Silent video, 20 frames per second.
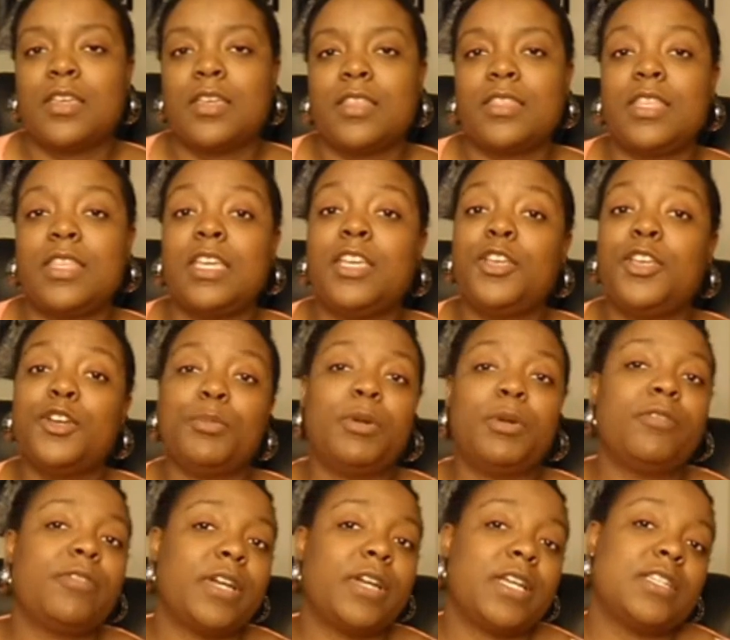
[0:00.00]
The
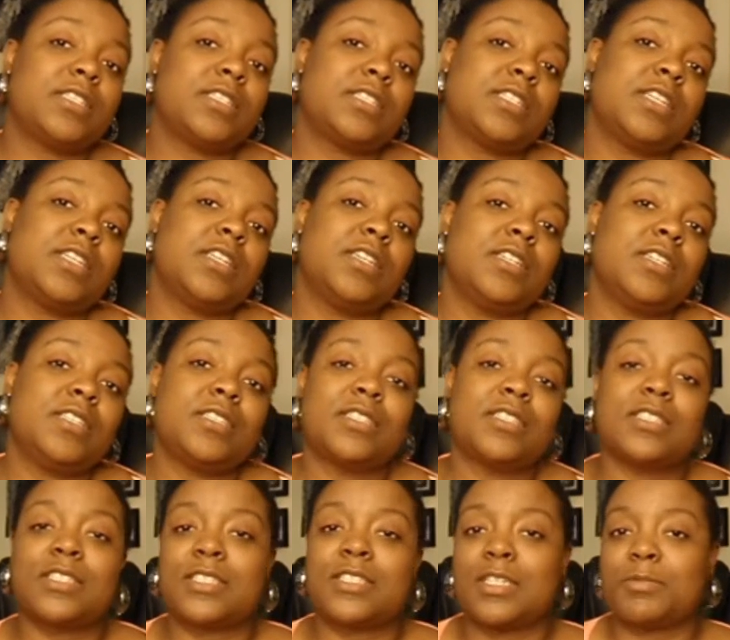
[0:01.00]
human race is
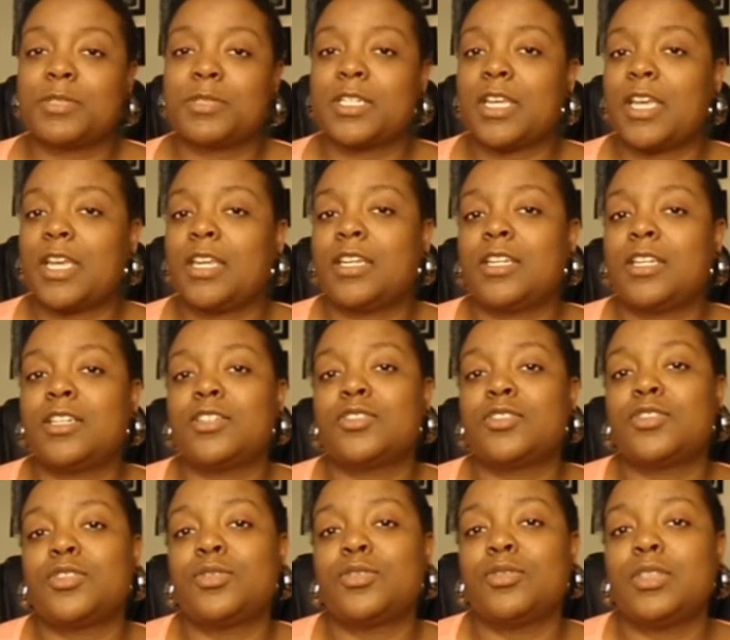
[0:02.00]
subjugated
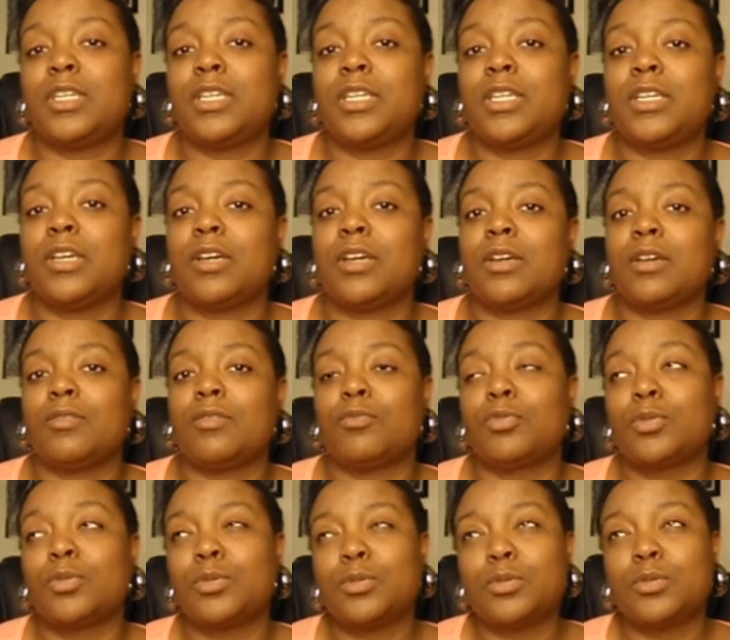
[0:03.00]
to the
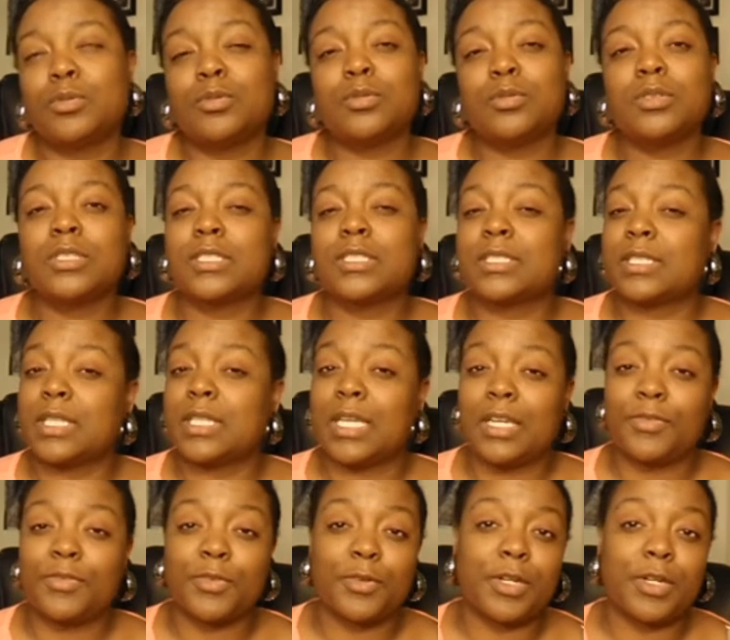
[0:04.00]
rule,
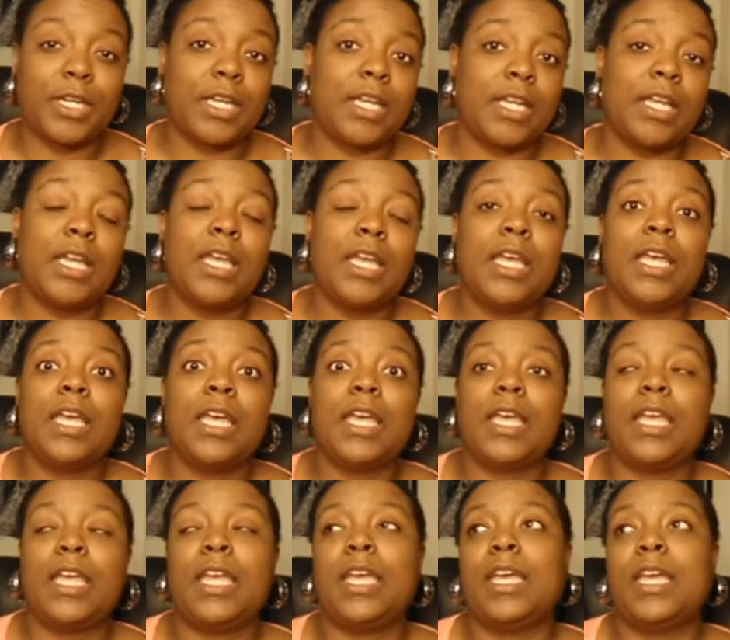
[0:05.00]
slavery,
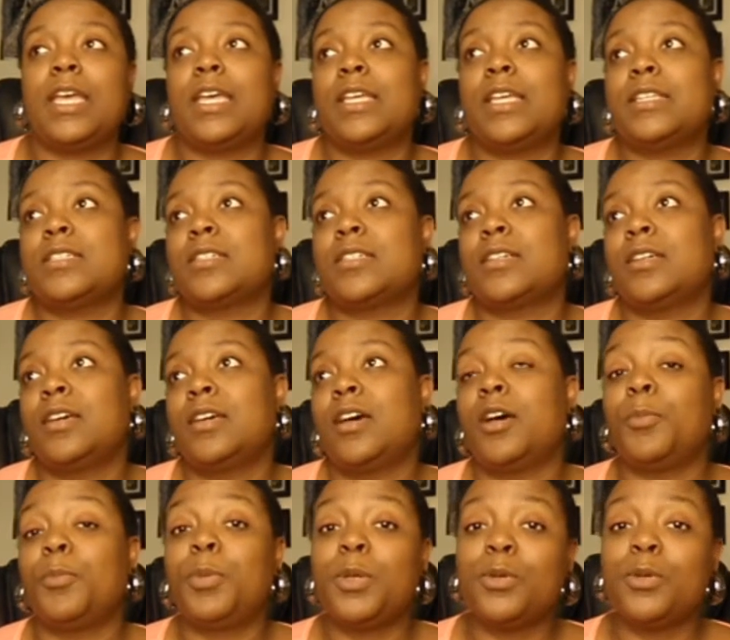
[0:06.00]
and
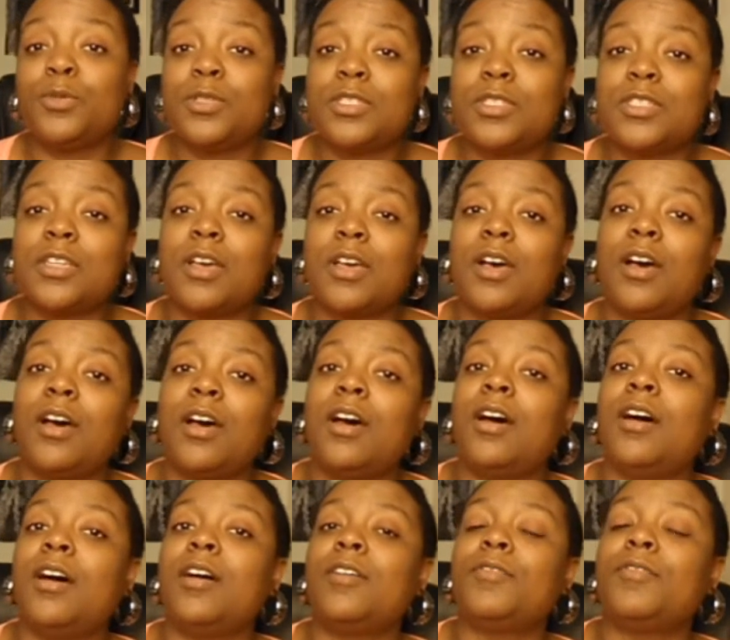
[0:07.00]
abuse
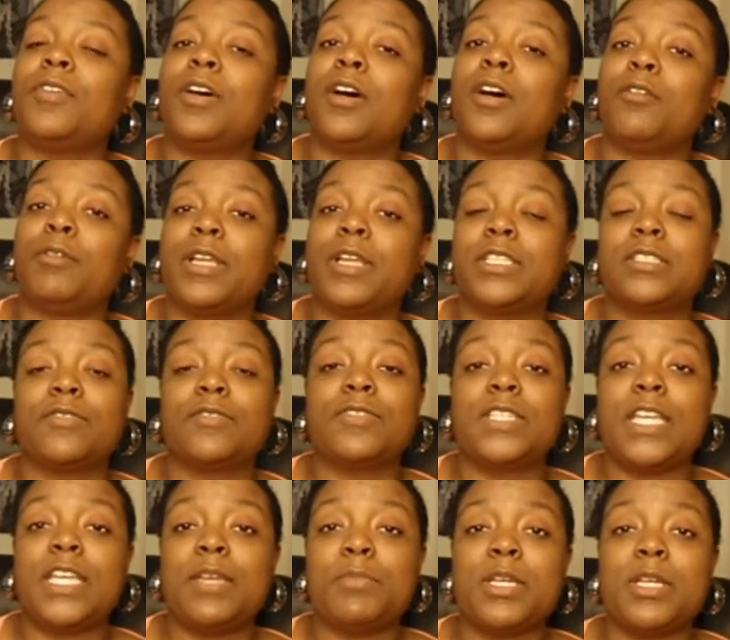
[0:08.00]
of a race of
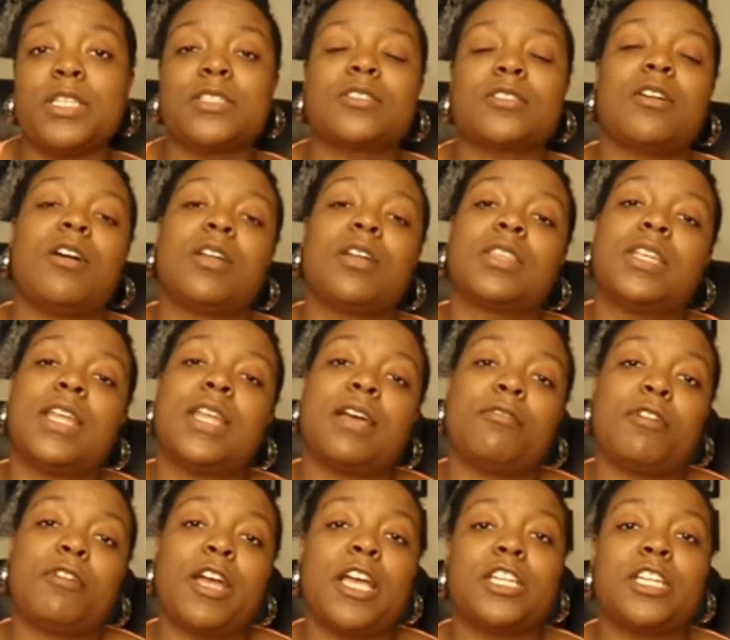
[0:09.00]
demons called the
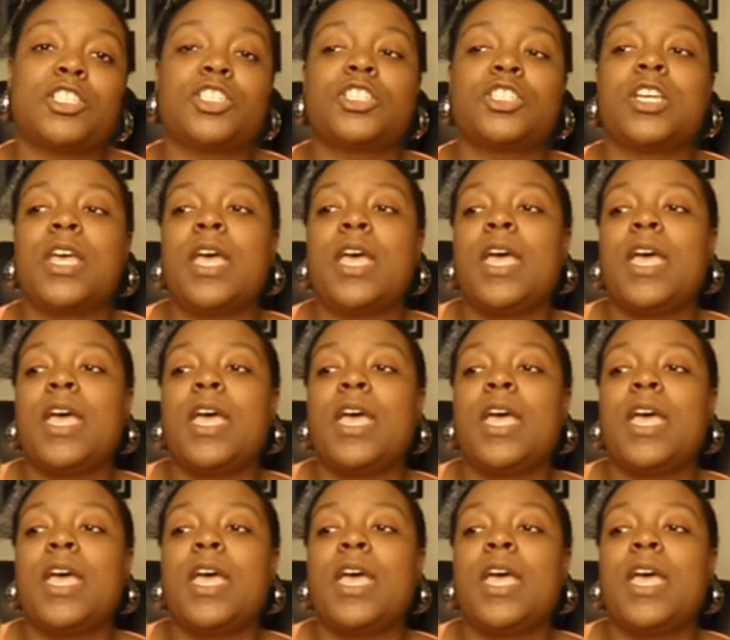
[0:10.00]
Naresh.